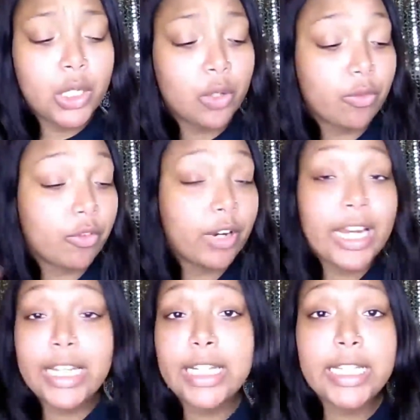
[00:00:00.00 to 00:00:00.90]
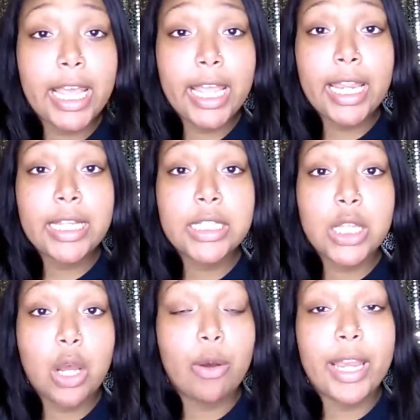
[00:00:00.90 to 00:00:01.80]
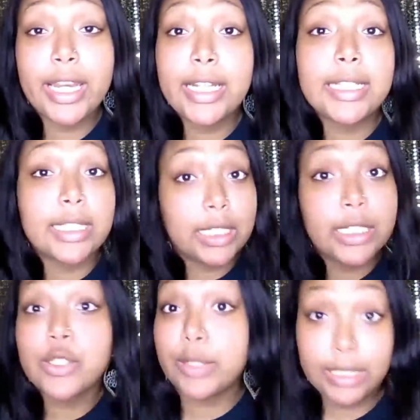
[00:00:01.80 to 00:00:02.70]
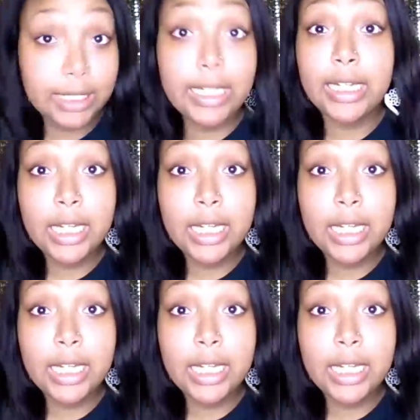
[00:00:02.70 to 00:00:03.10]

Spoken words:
rainy day, so it is literally